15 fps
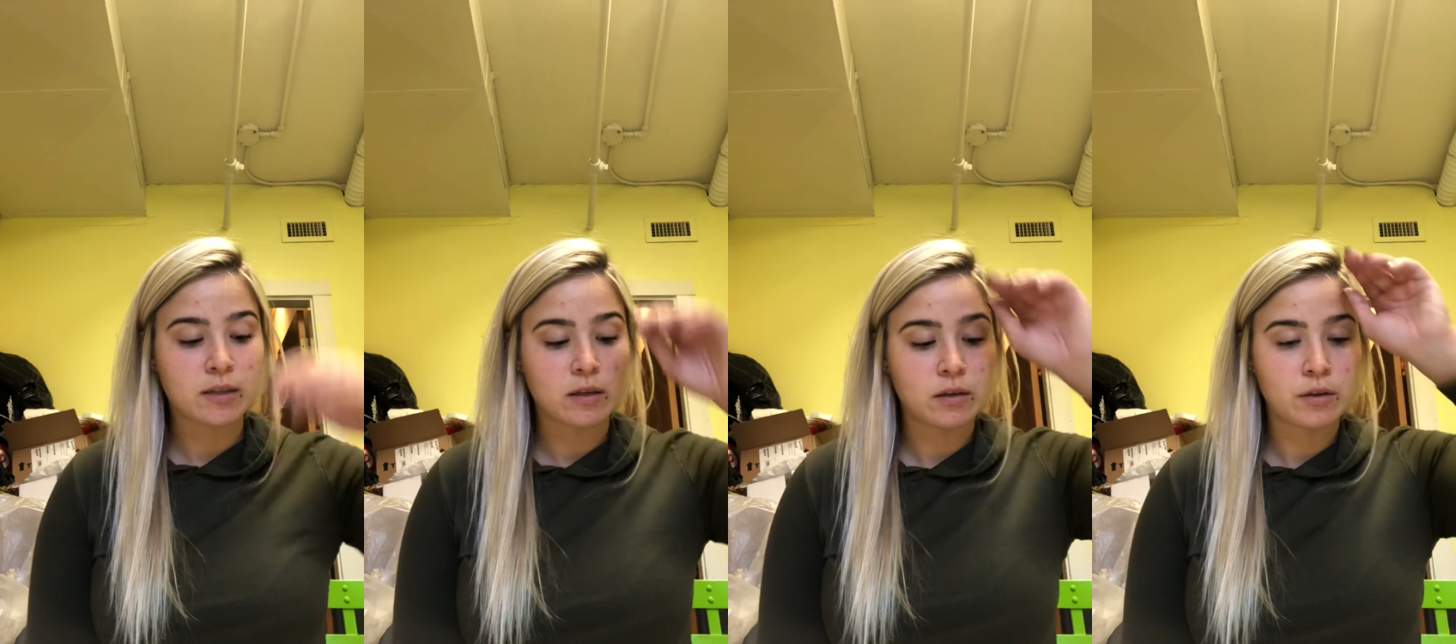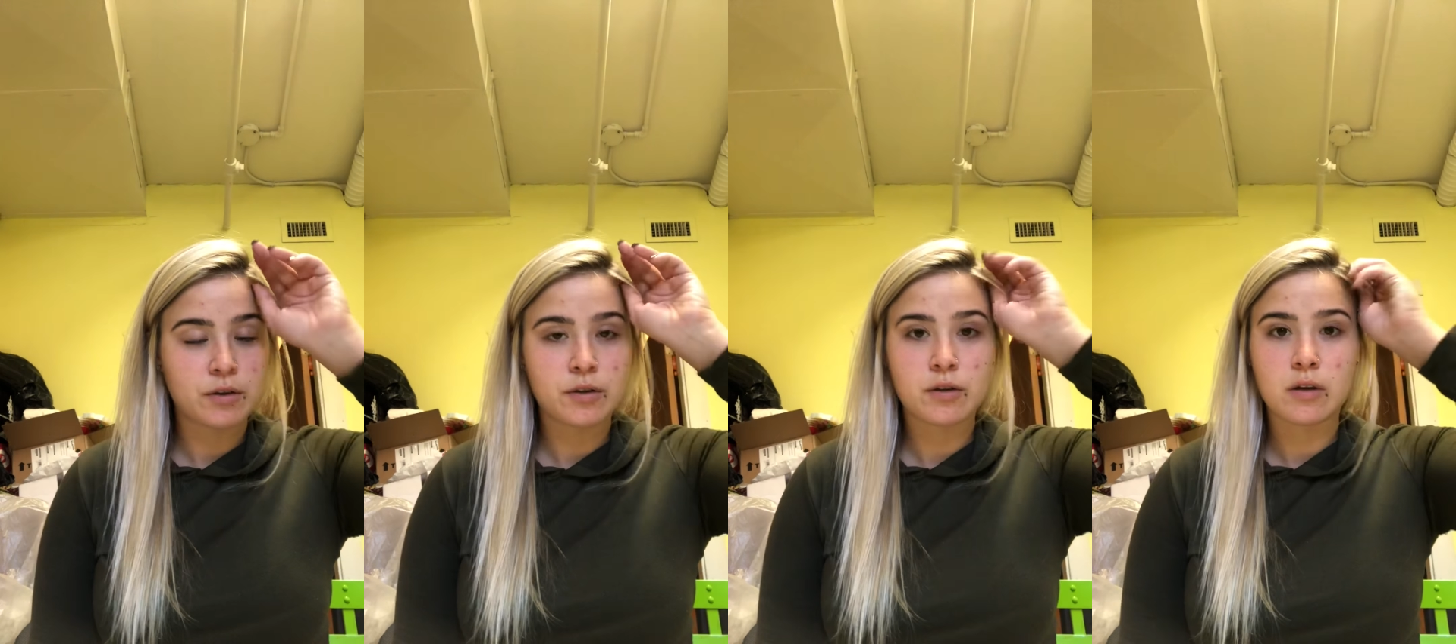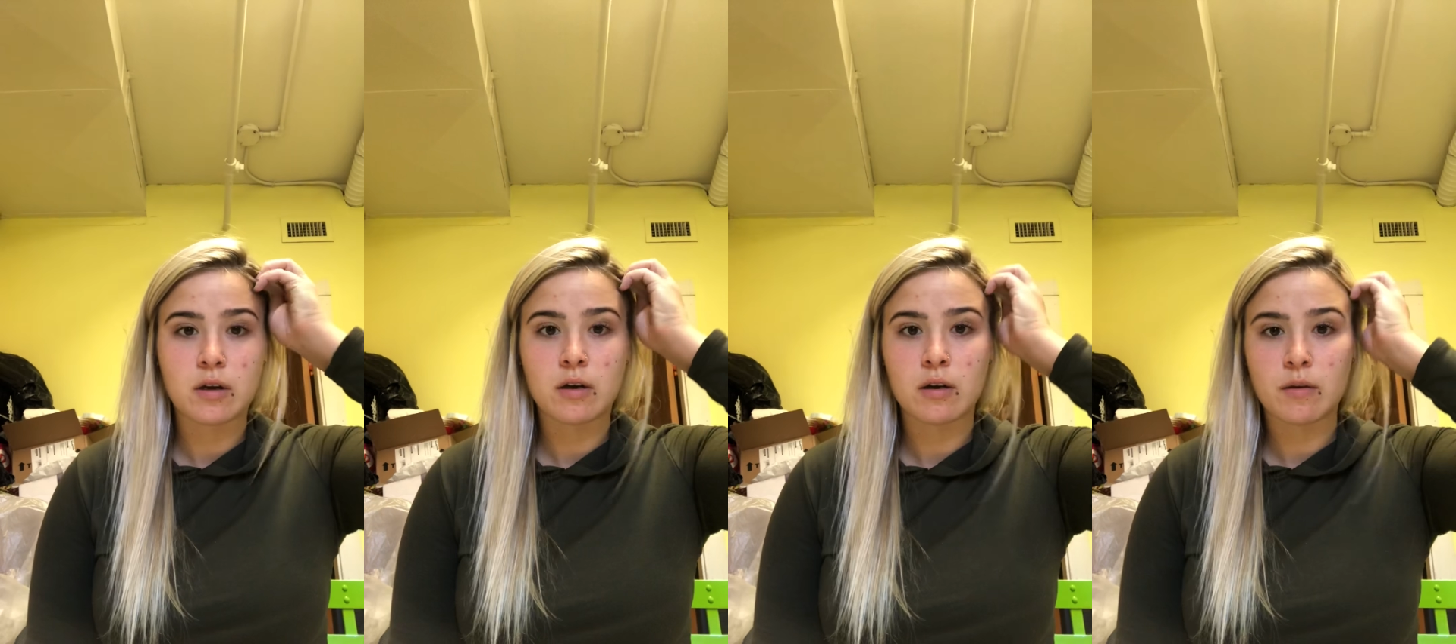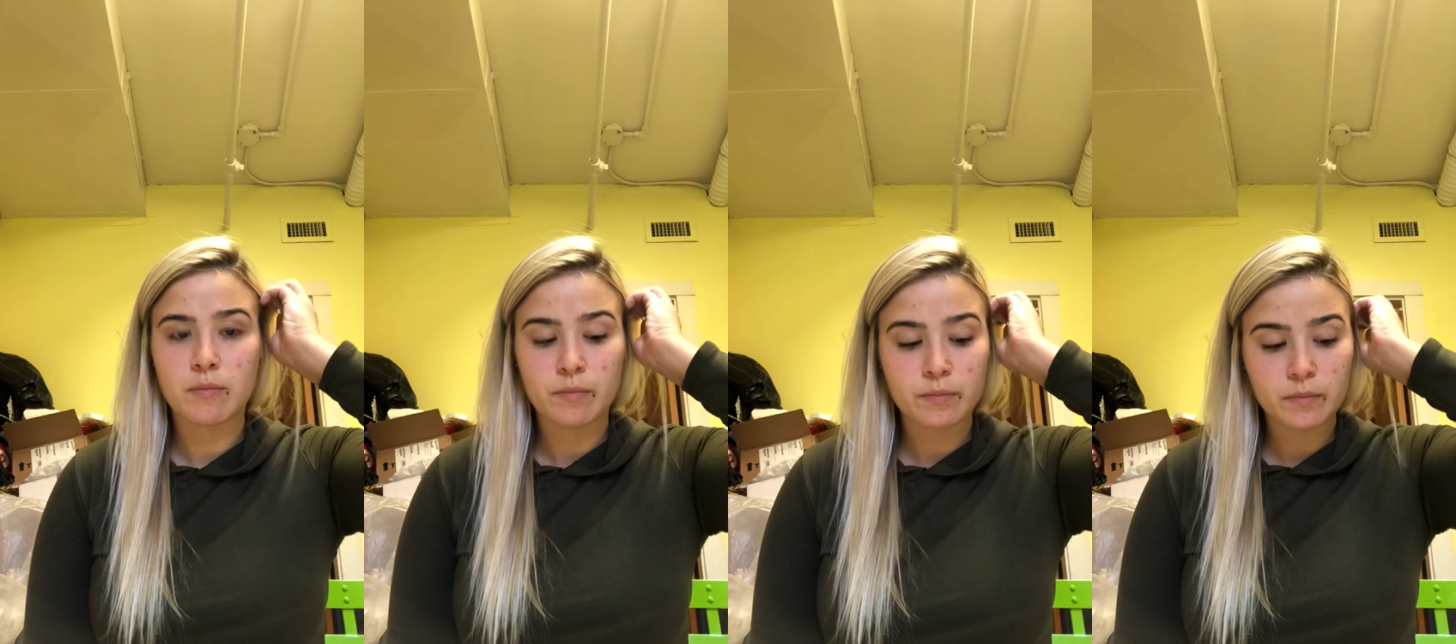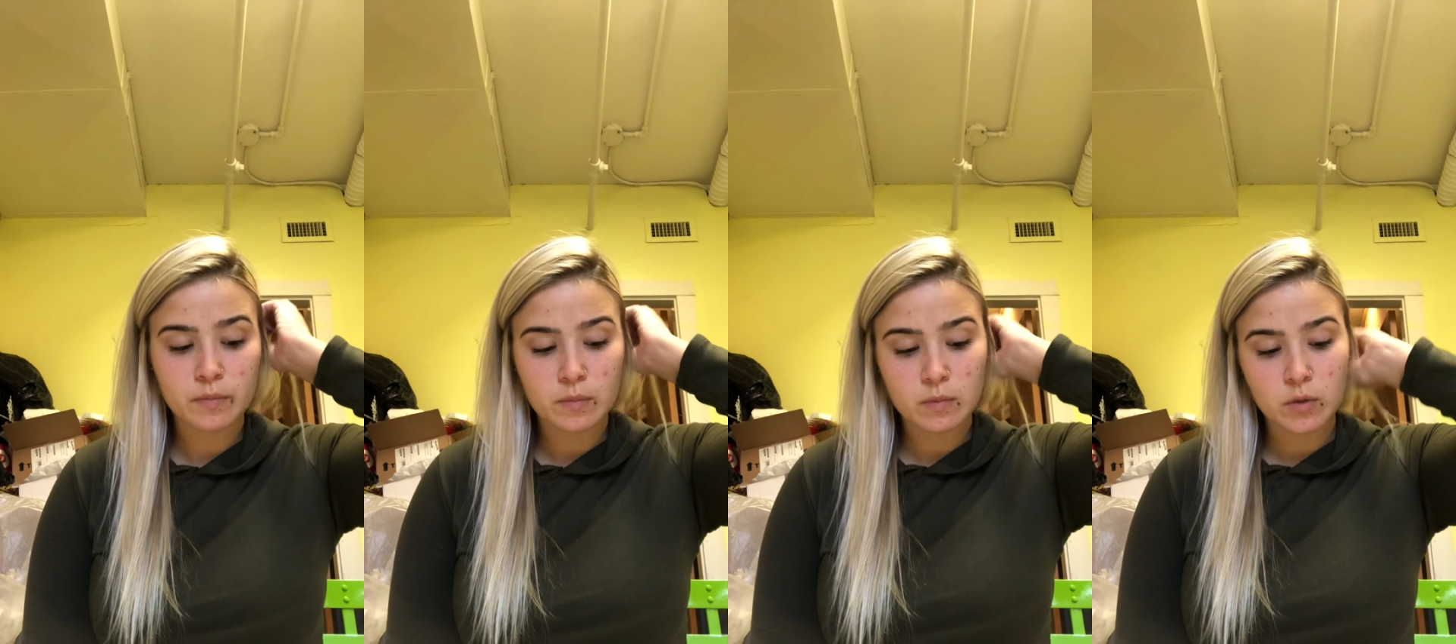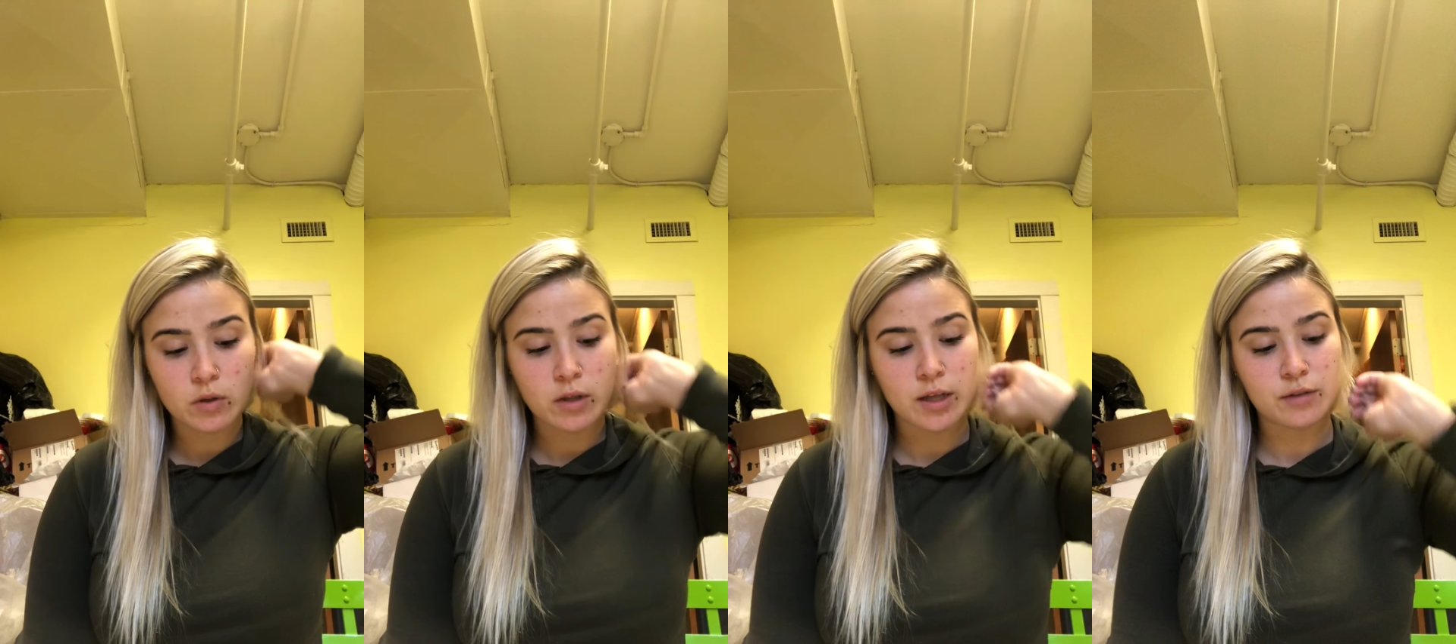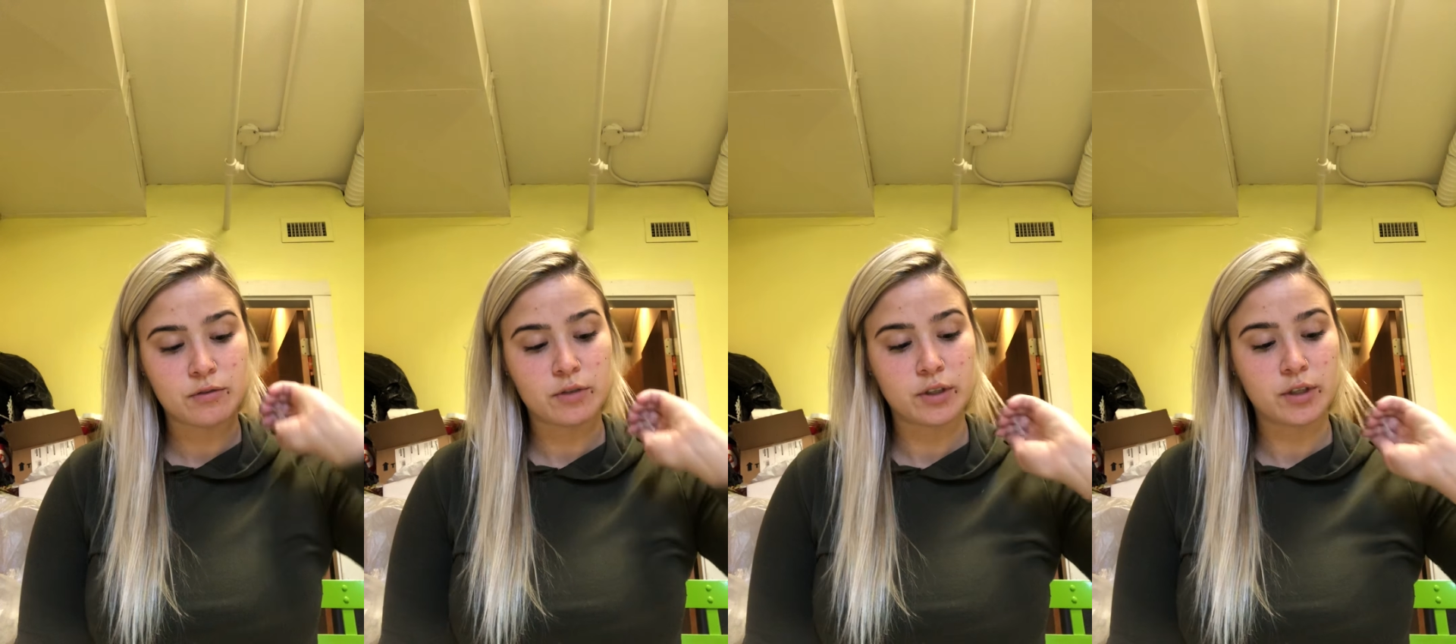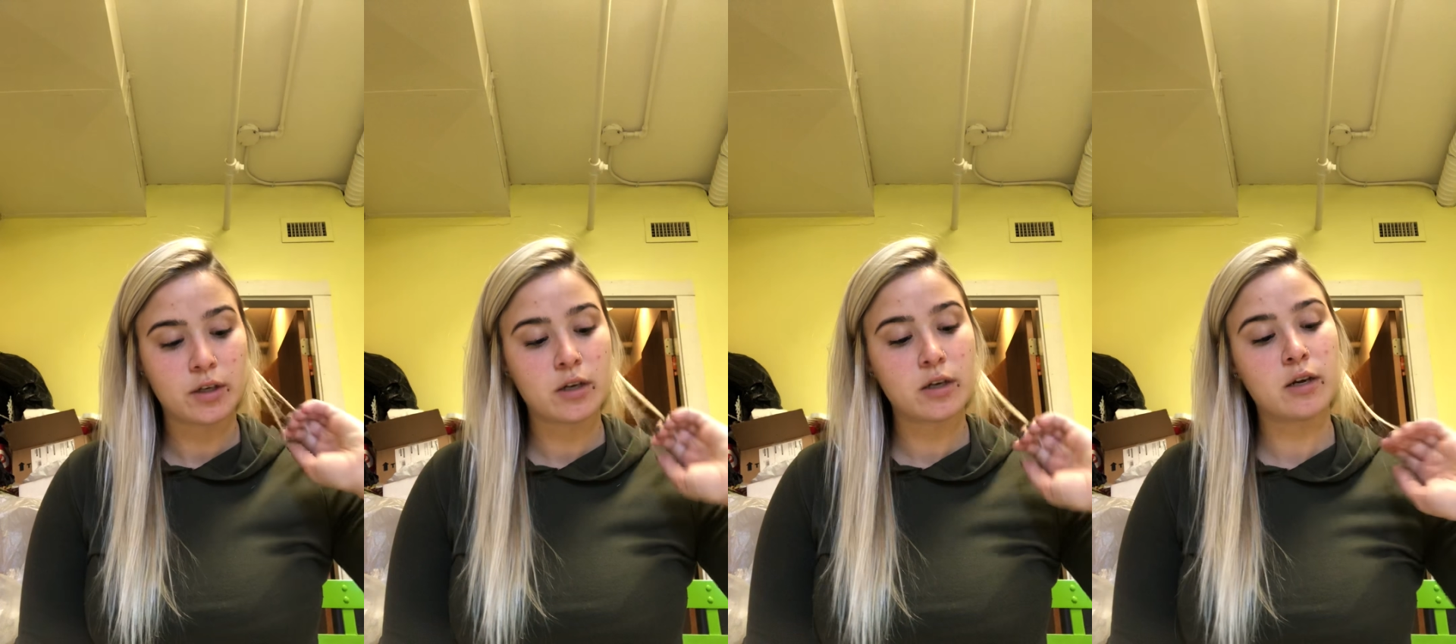Health, so that's really
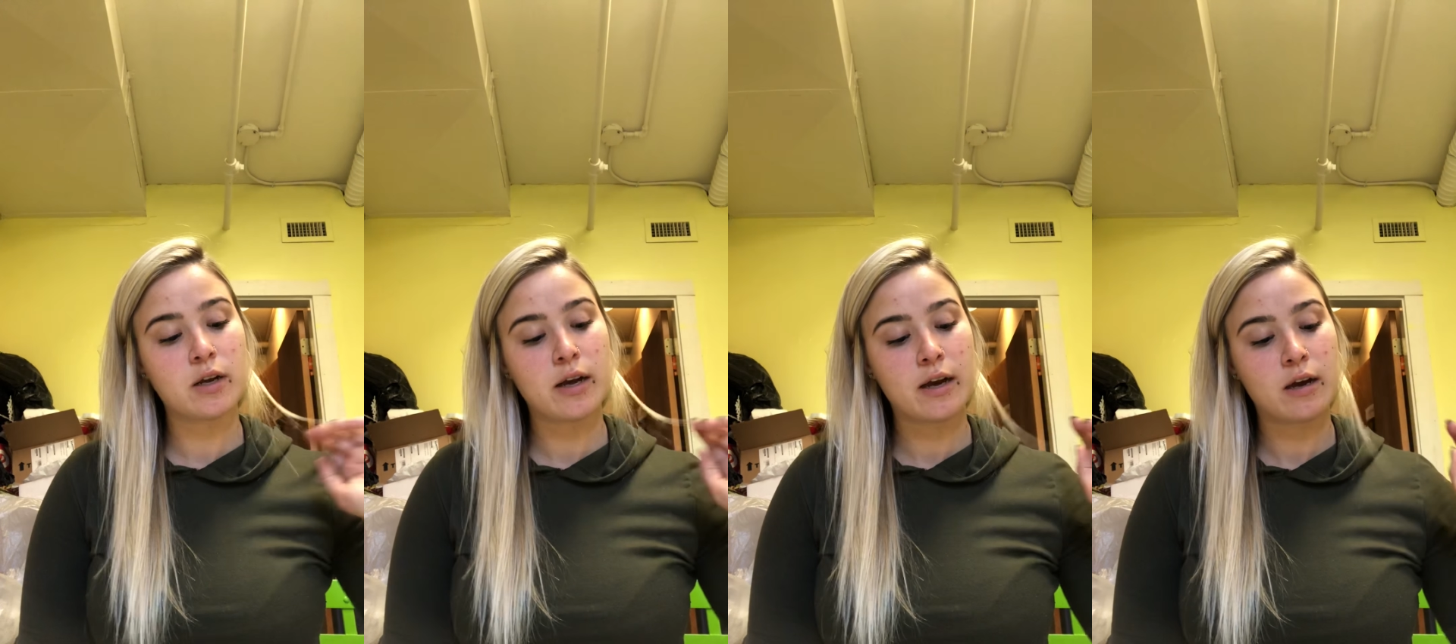good.